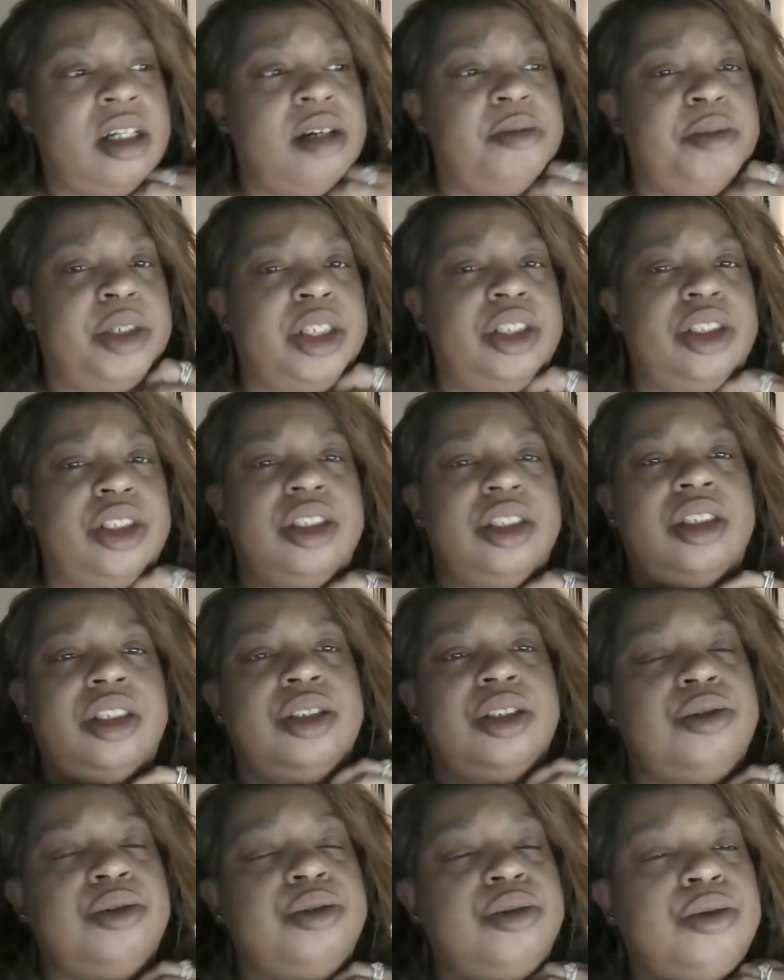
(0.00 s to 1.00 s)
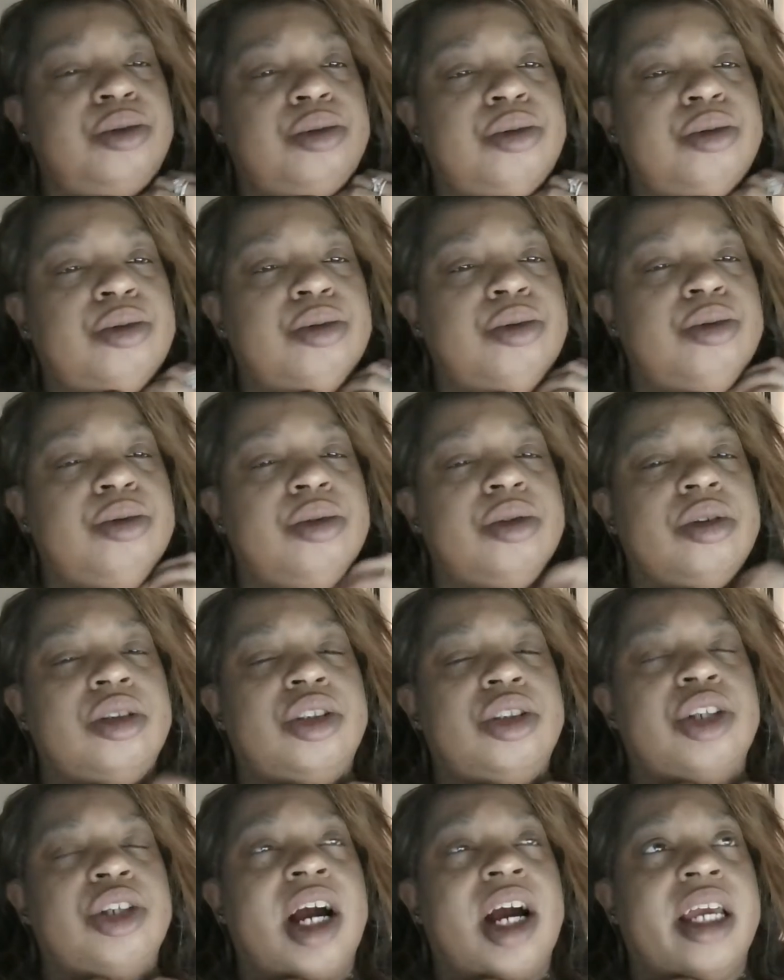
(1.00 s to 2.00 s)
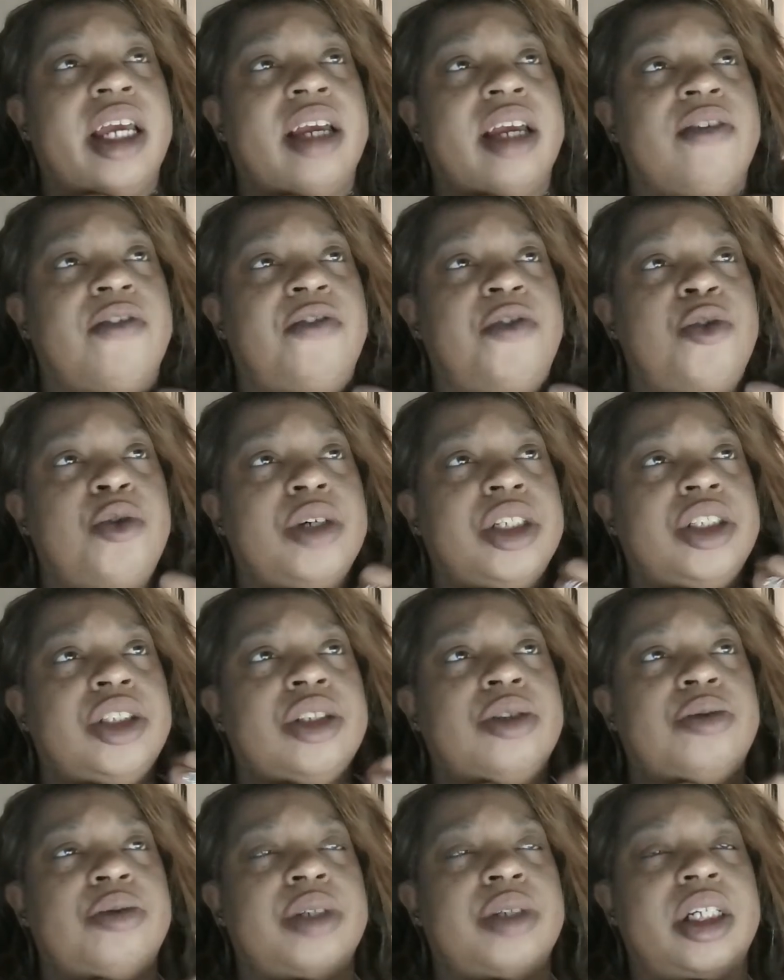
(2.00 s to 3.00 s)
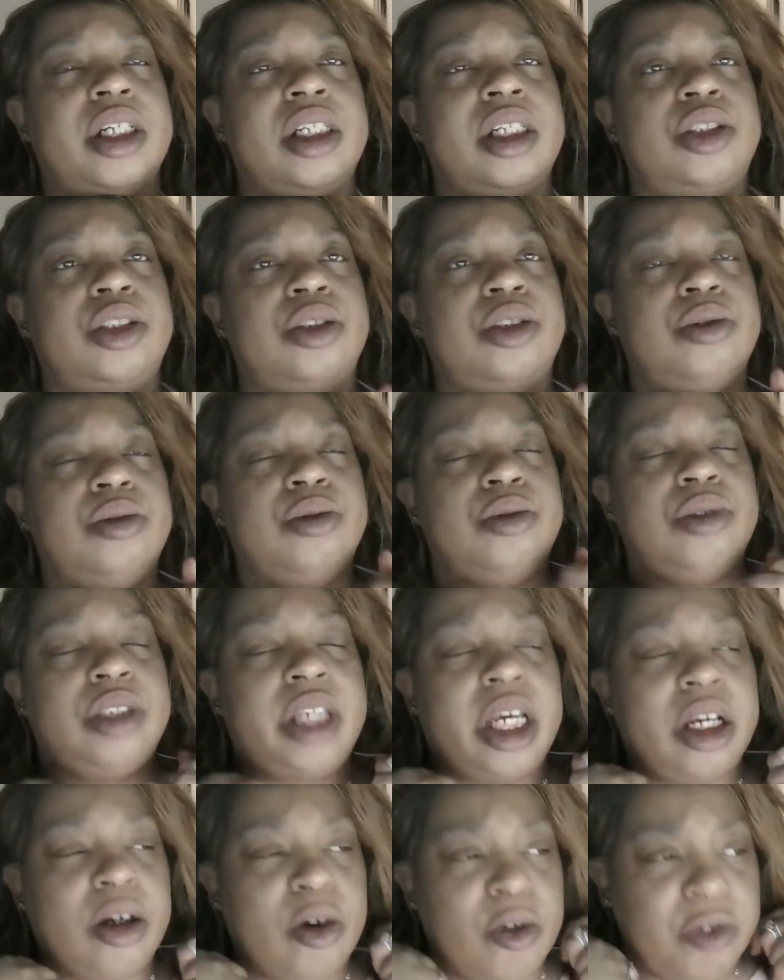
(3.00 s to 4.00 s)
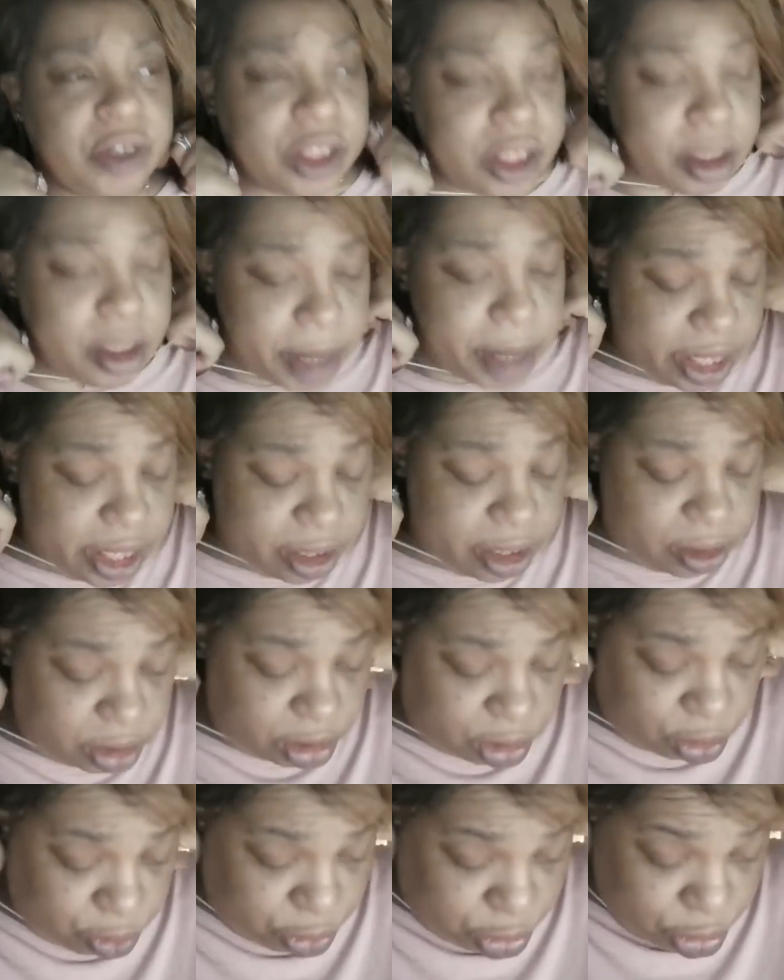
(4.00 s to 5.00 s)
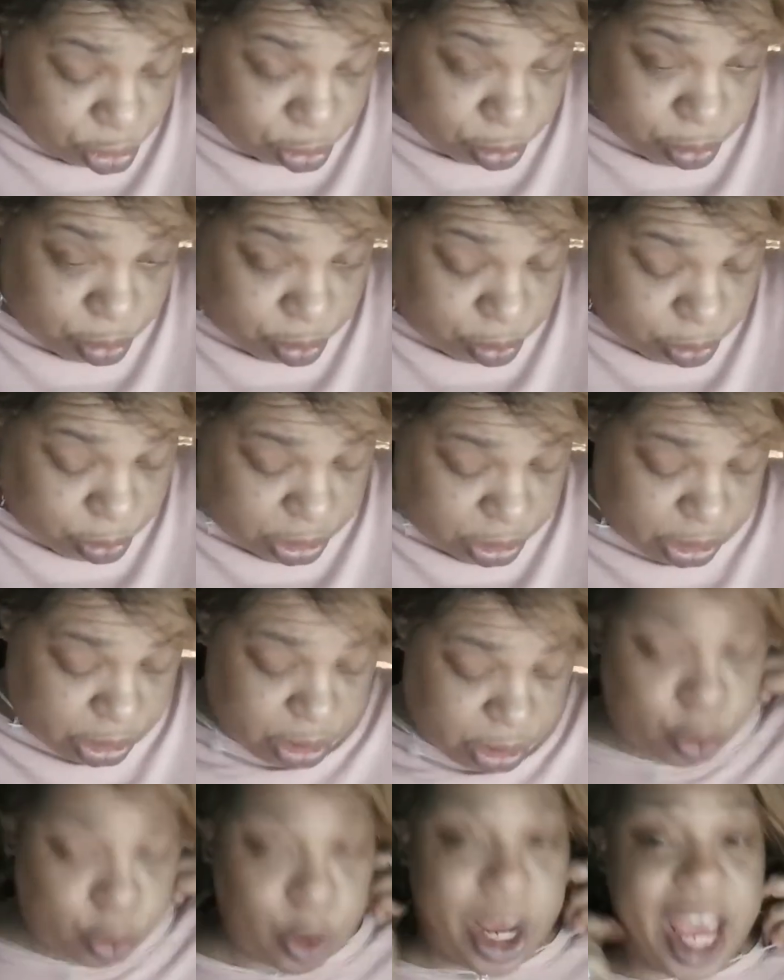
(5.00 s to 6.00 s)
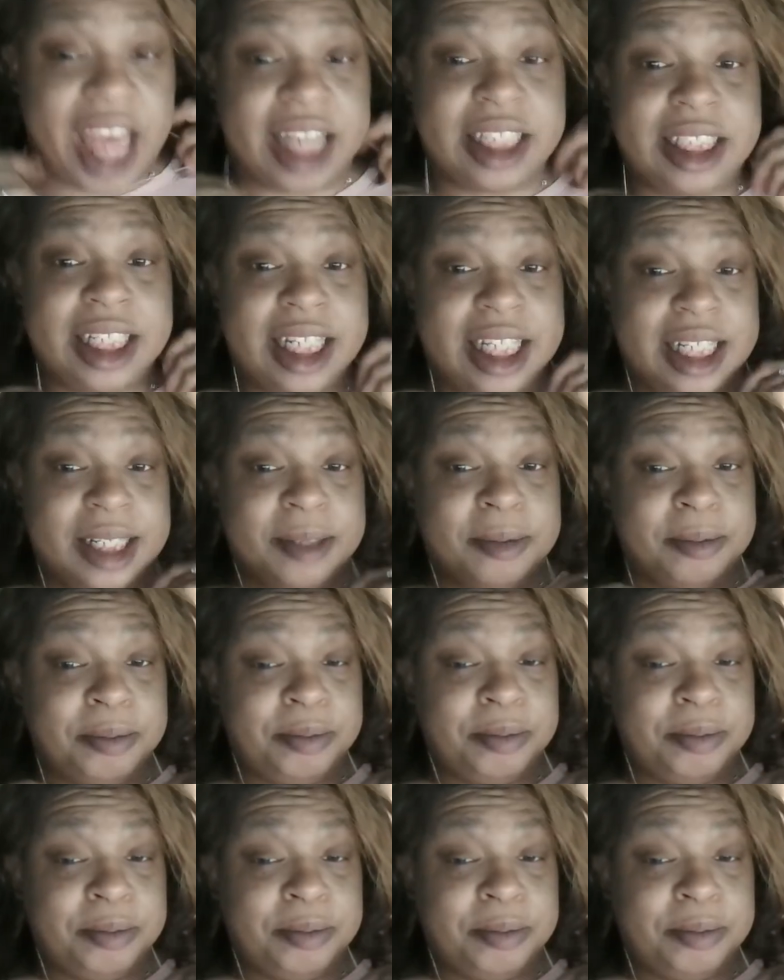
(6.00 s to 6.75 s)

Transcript: But to try and force your way to take over somebody else's room is whack to them.